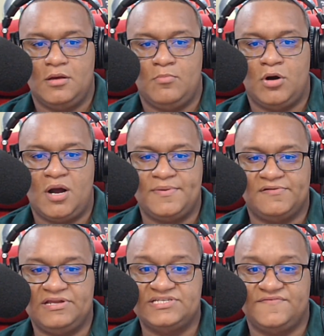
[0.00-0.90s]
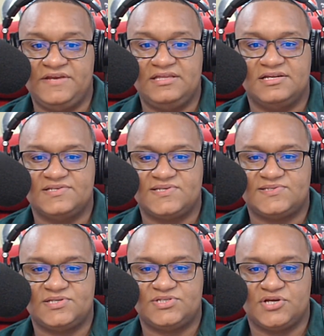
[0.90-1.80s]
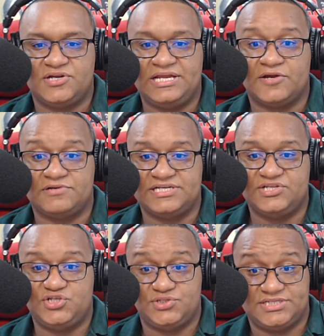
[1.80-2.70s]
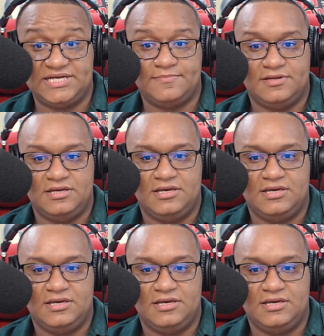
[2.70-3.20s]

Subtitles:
Mohabir intervened and his sister turned her attention to him.